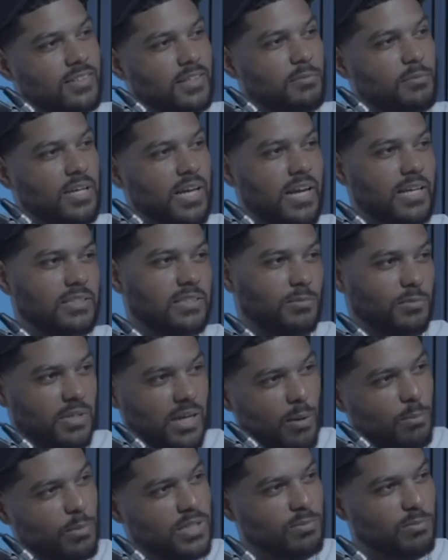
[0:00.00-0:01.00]
Give me an estimate. How
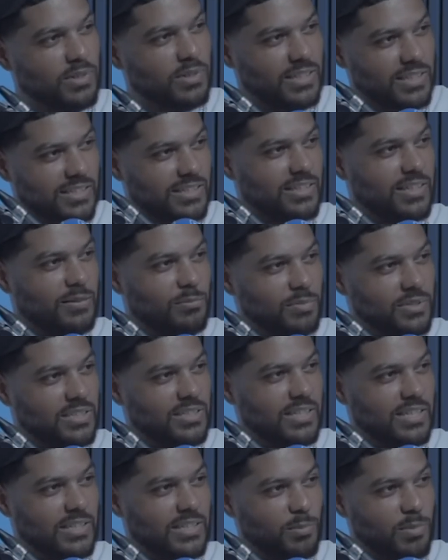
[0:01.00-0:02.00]
much money did
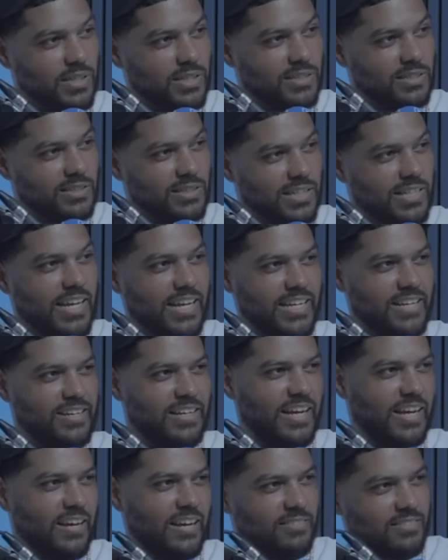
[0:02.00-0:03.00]
MPJ spend in that year and a
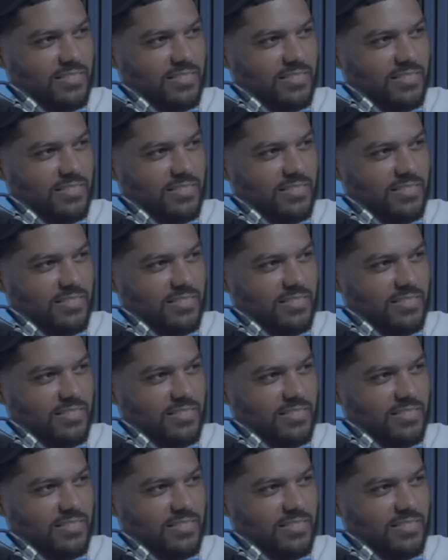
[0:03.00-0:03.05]
half?